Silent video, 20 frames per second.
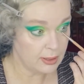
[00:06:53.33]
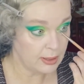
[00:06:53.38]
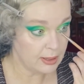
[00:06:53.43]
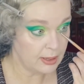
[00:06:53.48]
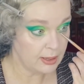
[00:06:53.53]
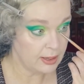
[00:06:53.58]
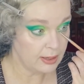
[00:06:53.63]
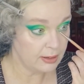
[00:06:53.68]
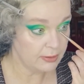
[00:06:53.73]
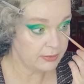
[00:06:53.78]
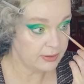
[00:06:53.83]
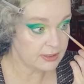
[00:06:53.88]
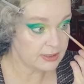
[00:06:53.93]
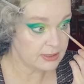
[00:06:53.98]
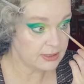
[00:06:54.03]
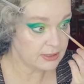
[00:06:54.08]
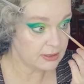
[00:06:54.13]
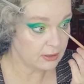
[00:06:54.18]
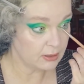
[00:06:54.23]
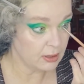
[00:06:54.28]
if it's still
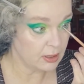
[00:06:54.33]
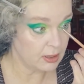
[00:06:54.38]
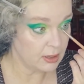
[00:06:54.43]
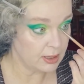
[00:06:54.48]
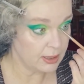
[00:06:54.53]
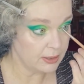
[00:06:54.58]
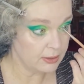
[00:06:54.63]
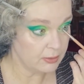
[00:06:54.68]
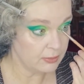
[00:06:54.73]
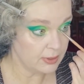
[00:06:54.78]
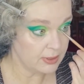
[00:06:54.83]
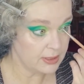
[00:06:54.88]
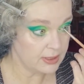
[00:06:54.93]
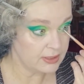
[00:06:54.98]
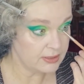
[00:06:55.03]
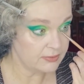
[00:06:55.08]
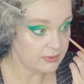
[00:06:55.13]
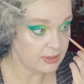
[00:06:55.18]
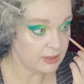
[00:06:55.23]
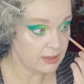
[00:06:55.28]
on when this
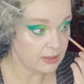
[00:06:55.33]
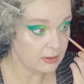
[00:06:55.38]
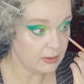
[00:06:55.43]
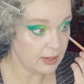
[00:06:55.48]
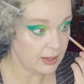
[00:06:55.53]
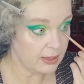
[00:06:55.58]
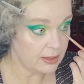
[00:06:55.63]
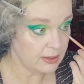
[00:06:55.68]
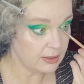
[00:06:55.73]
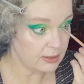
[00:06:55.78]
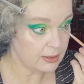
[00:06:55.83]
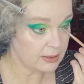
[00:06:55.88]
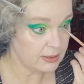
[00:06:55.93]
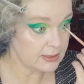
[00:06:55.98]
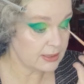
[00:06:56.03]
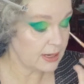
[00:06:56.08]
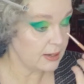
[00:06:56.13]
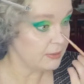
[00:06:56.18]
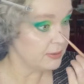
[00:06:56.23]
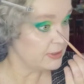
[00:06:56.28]
video airs, I
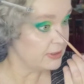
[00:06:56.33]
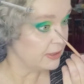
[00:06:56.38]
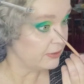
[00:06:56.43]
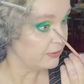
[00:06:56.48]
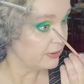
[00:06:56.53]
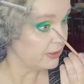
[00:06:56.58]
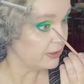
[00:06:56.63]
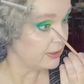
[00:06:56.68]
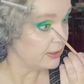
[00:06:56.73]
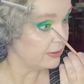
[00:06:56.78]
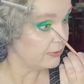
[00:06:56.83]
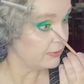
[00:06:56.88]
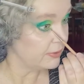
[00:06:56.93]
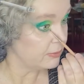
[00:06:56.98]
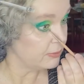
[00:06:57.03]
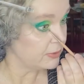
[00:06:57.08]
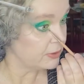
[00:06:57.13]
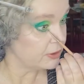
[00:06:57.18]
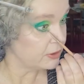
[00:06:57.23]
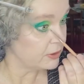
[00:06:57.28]
would definitely give them a
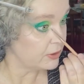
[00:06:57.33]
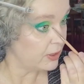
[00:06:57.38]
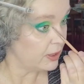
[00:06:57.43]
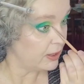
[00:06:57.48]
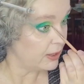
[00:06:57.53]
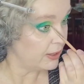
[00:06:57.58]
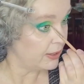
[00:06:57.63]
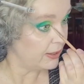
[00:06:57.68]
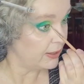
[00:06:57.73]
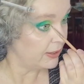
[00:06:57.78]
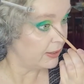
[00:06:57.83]
try.